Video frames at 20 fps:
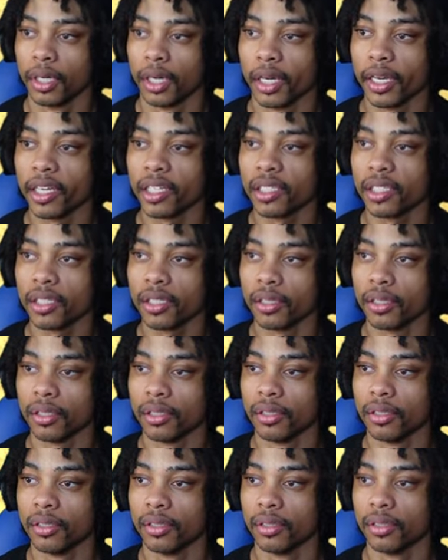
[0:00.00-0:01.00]
I guess it
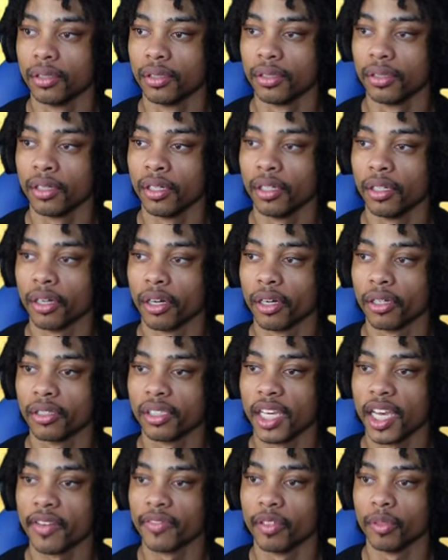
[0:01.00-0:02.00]
couldn't hurt
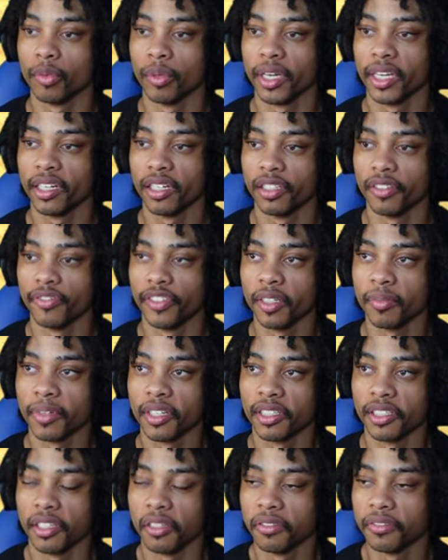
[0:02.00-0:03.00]
to have a way to defend
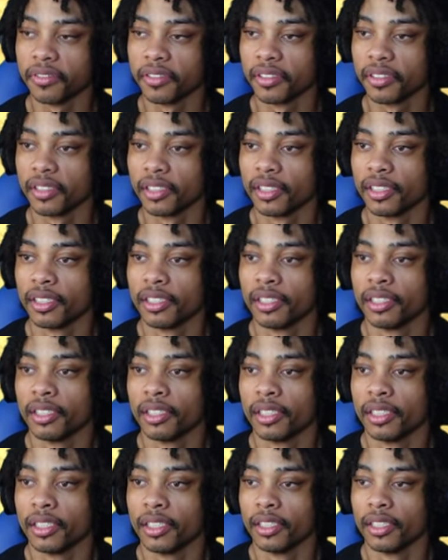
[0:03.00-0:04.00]
myself.
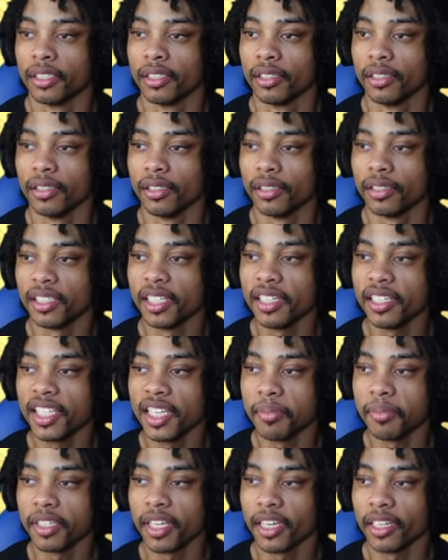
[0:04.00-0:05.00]
This thing
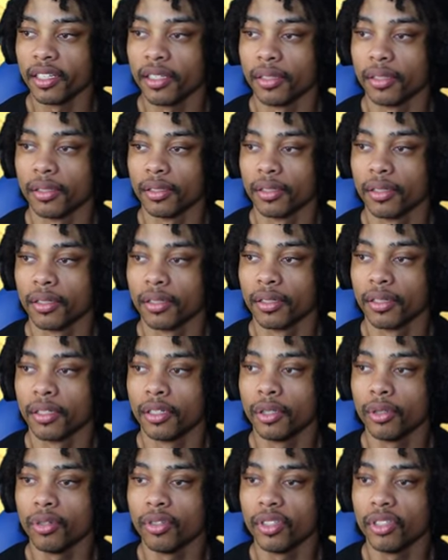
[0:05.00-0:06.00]
seems like it
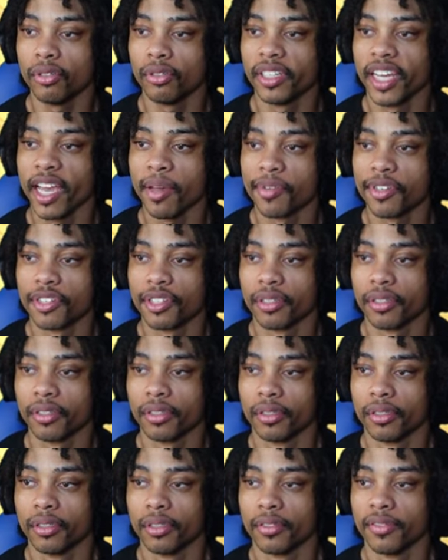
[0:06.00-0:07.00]
could do a little damage.
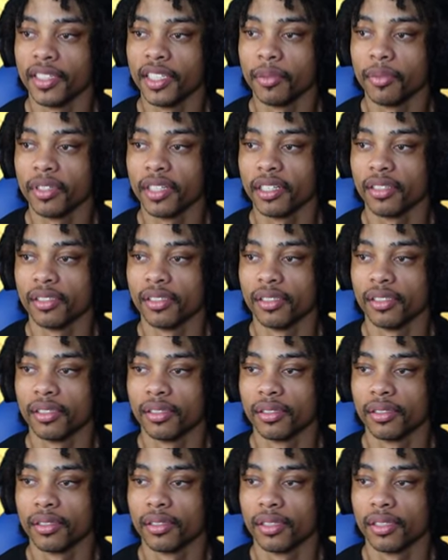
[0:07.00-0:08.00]
If anyone else
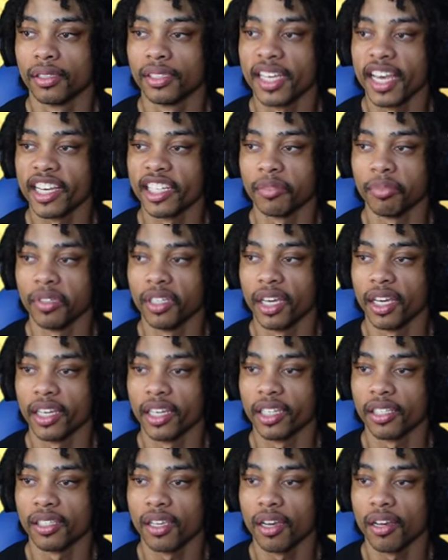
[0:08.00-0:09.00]
attacks me, I
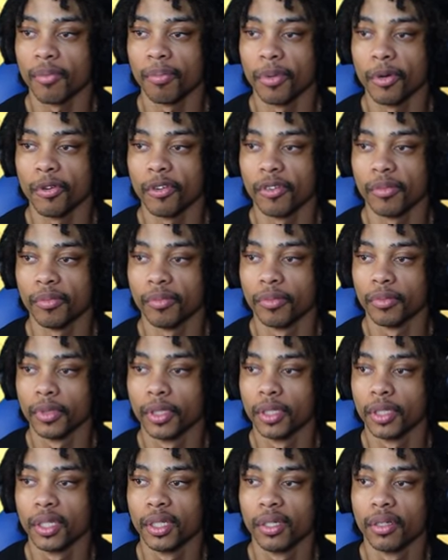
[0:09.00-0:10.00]
guess I'll poke him
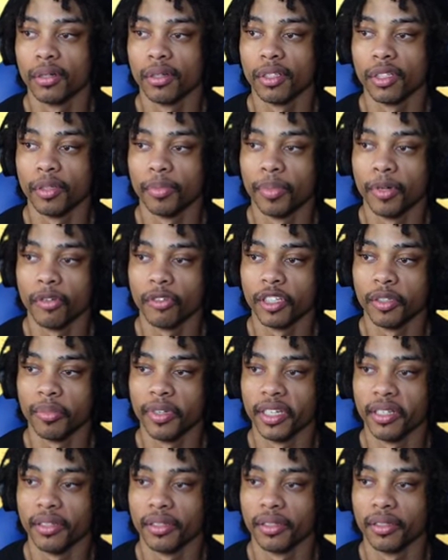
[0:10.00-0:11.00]
with a pokey
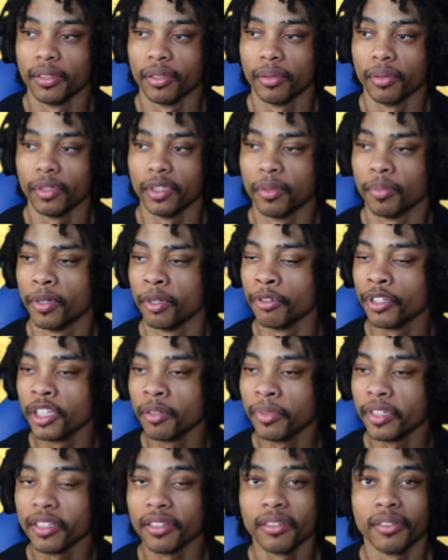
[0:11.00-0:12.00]
bit. With the pokey
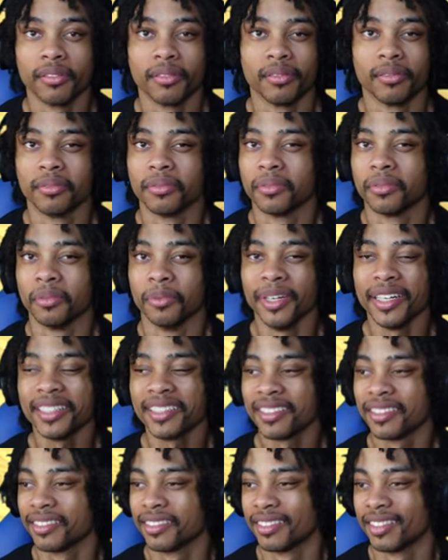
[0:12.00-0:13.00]
bitch?
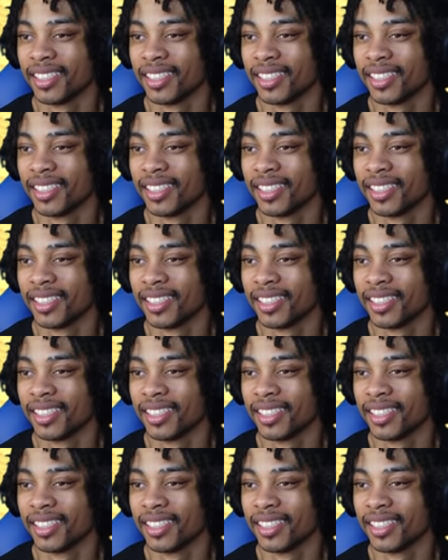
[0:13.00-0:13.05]
What?